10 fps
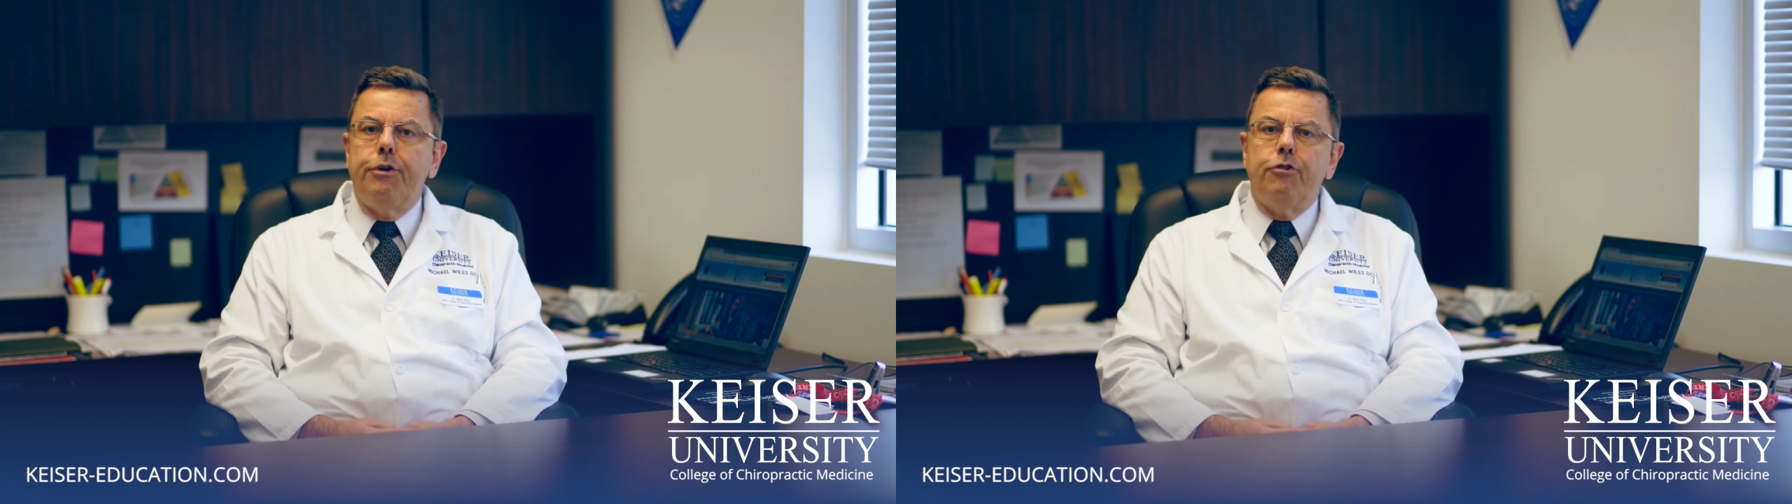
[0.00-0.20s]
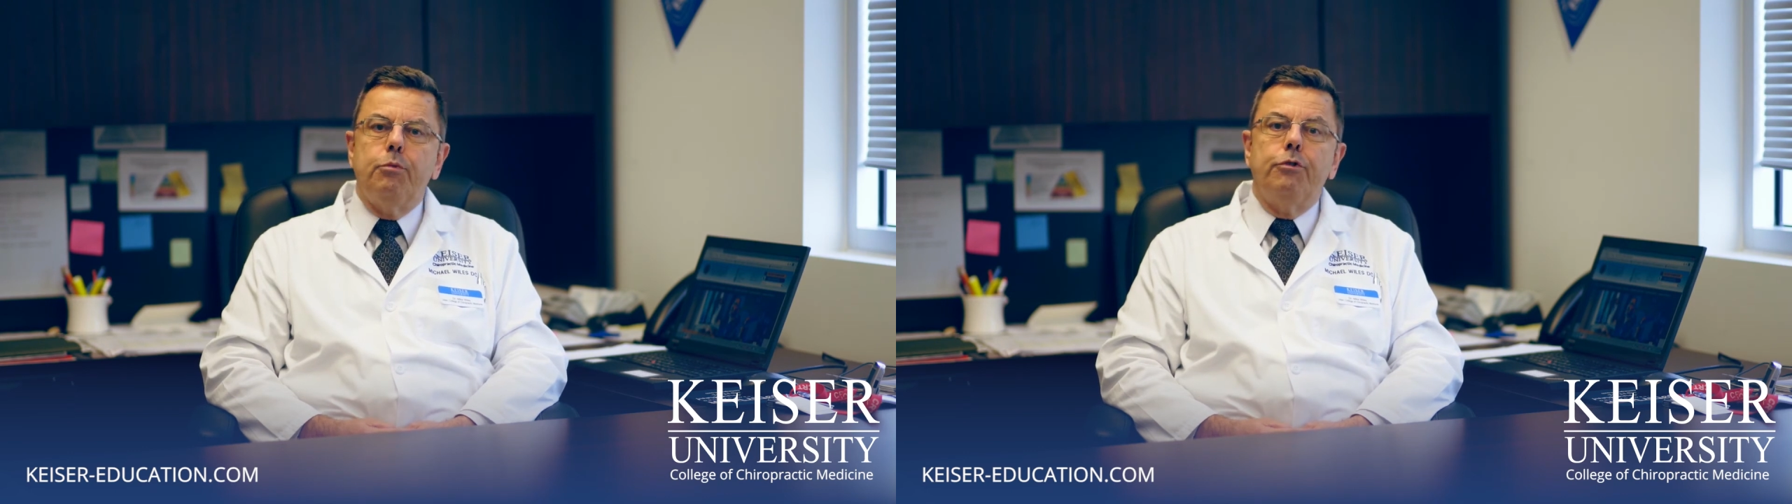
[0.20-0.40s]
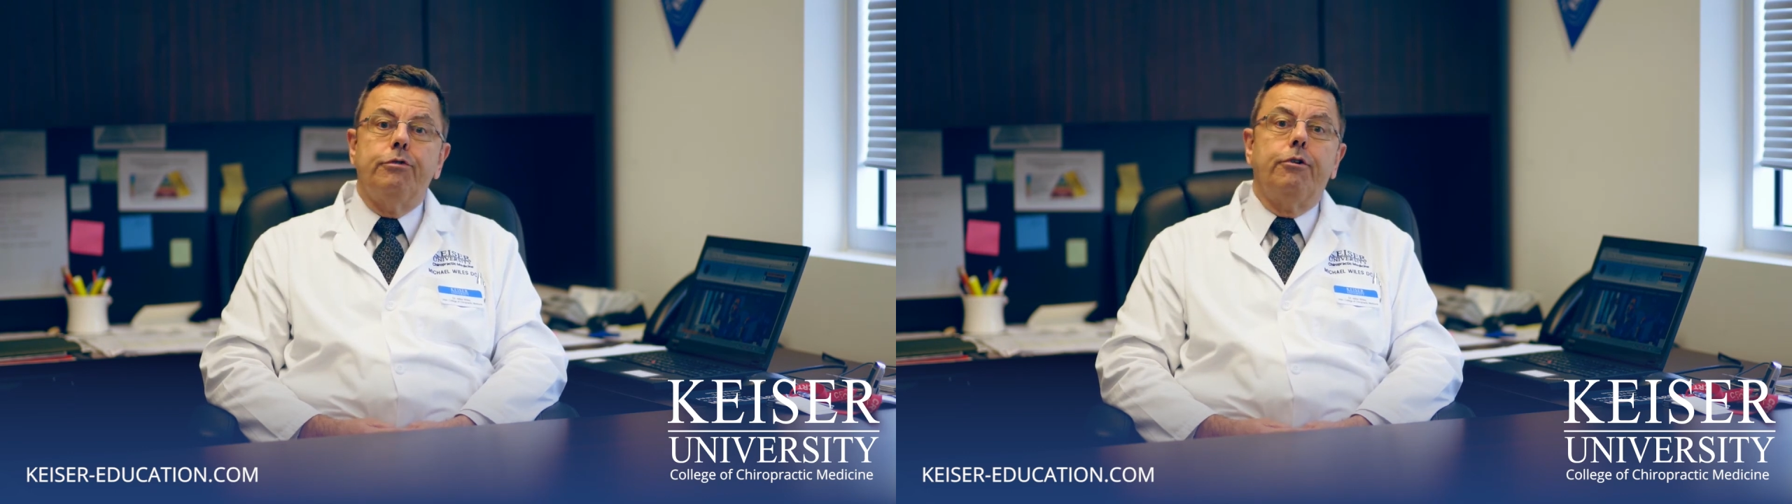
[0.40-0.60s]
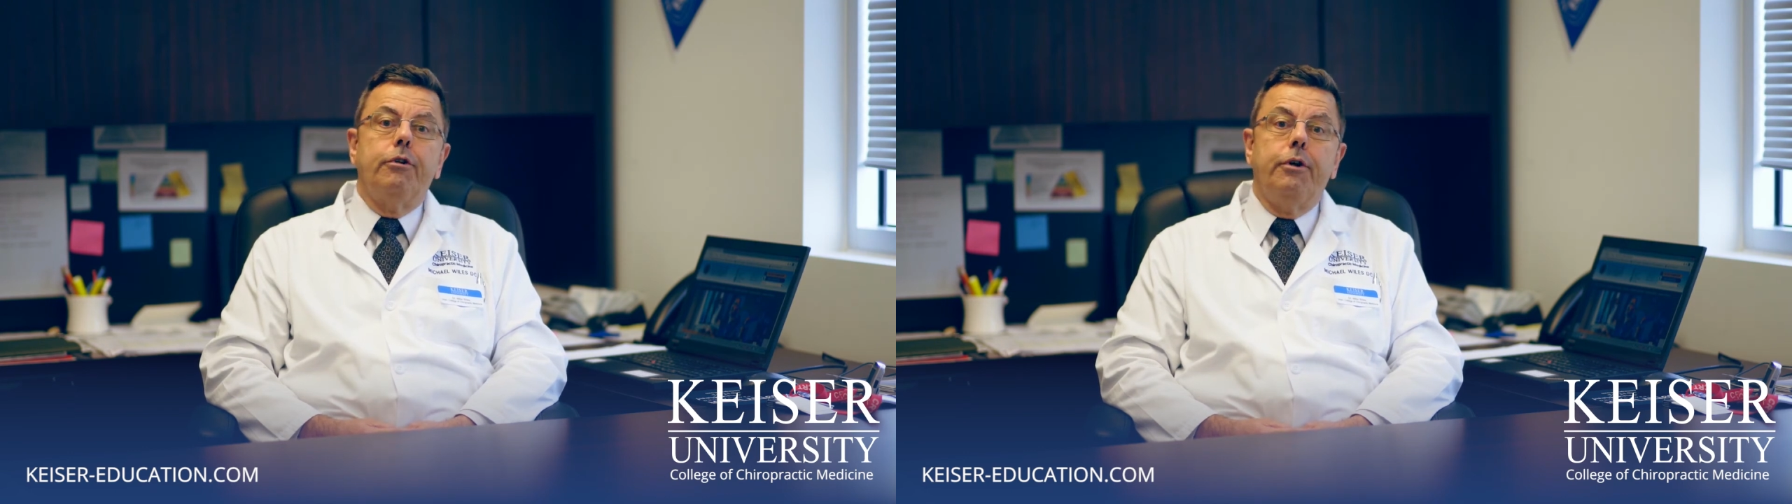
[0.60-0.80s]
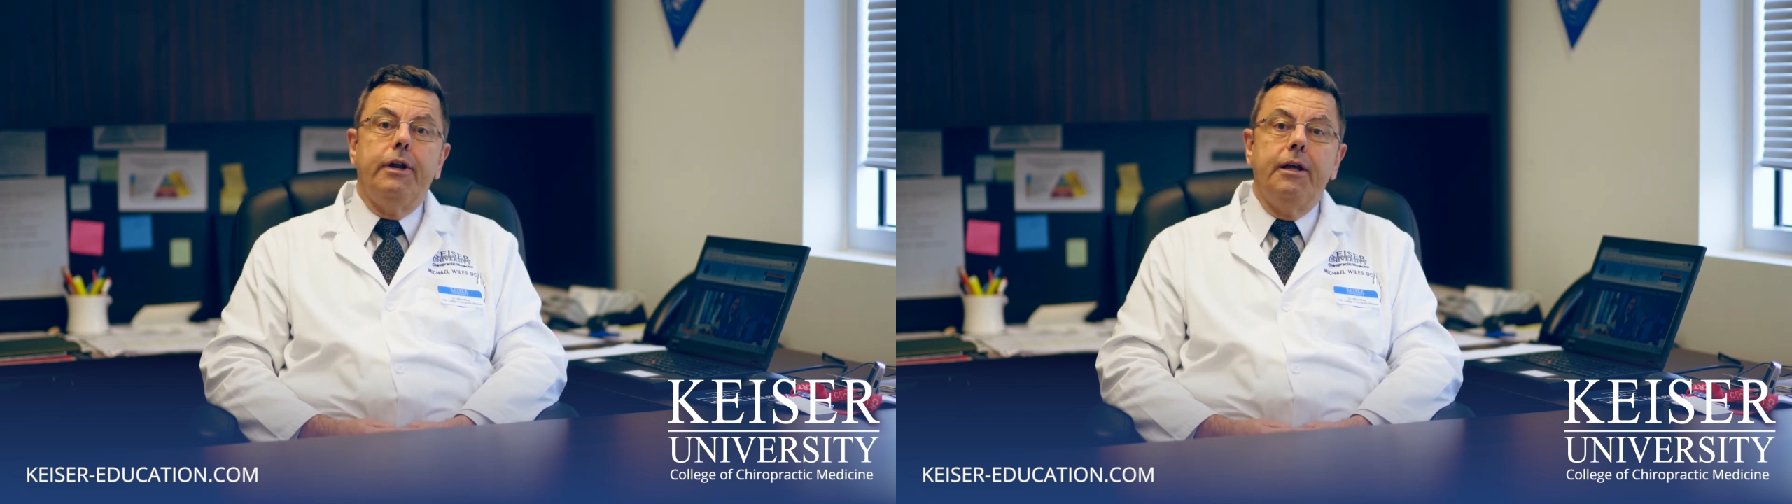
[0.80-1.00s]
principles
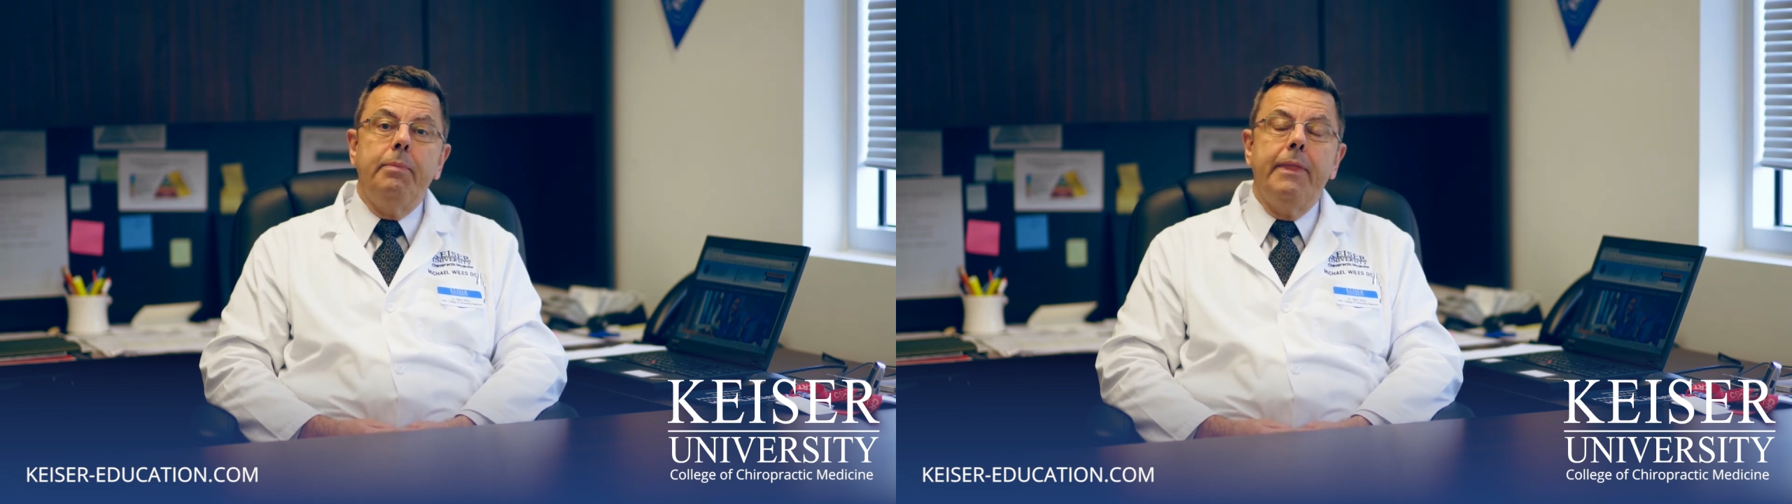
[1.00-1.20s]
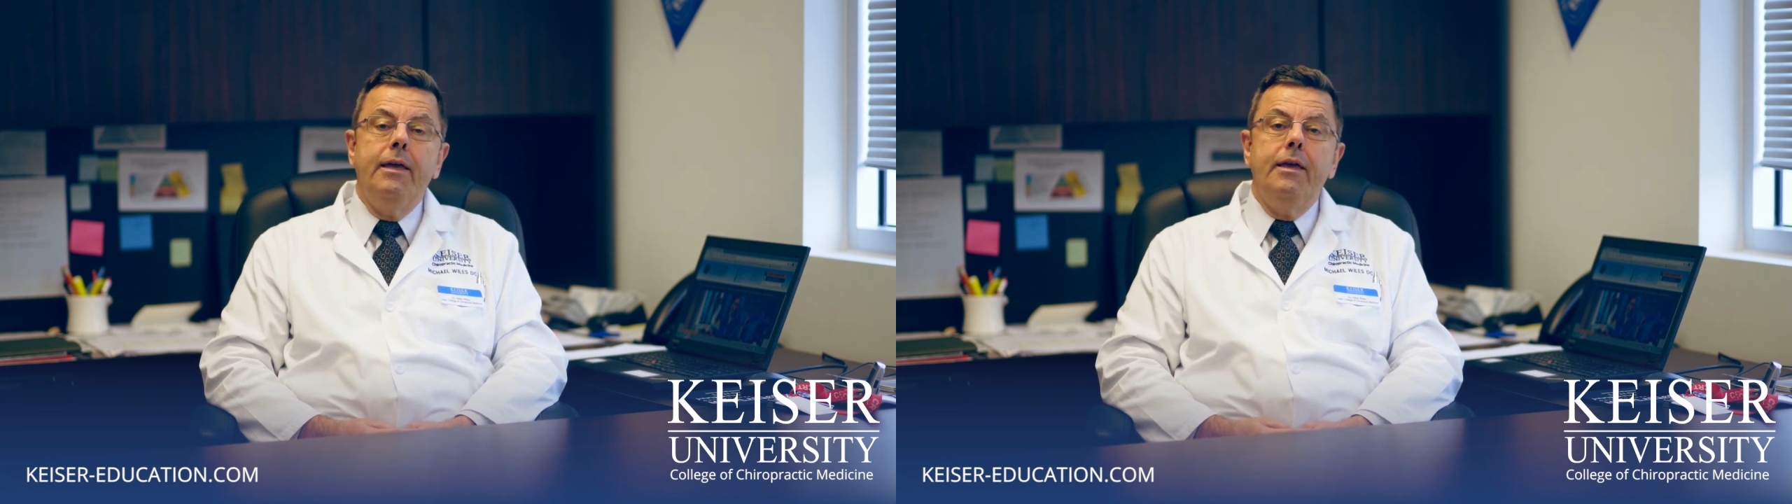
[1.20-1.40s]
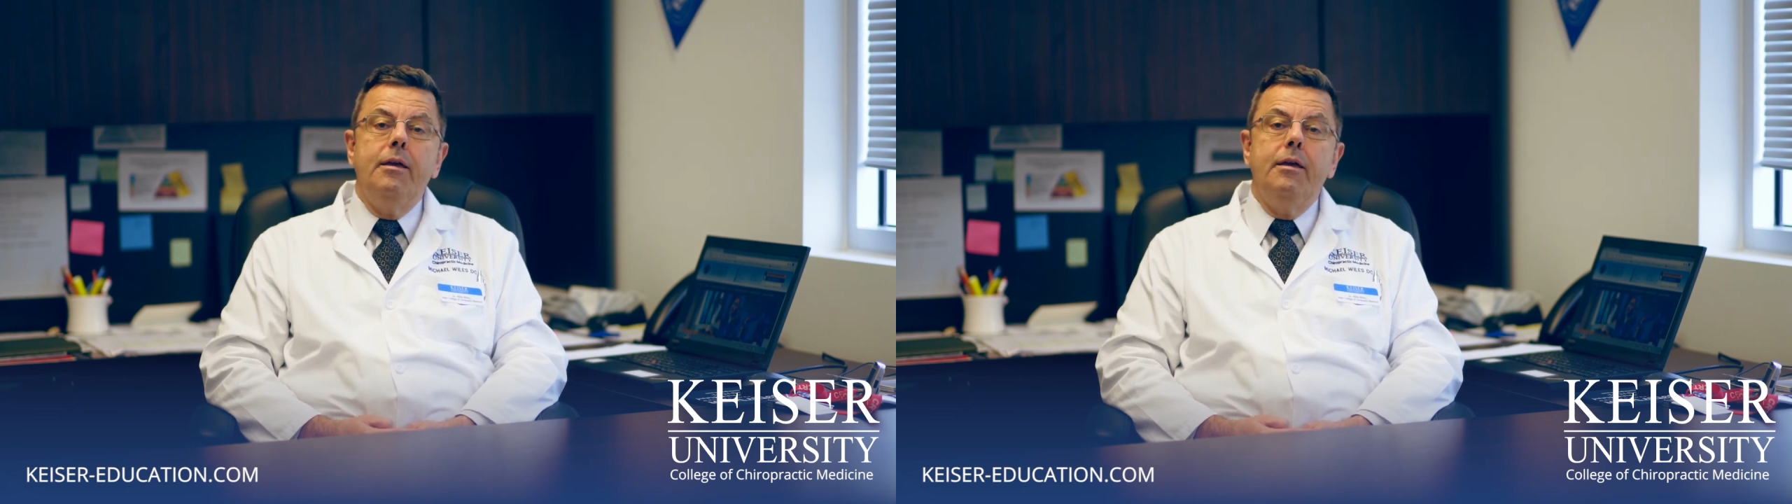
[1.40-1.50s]
they're learning,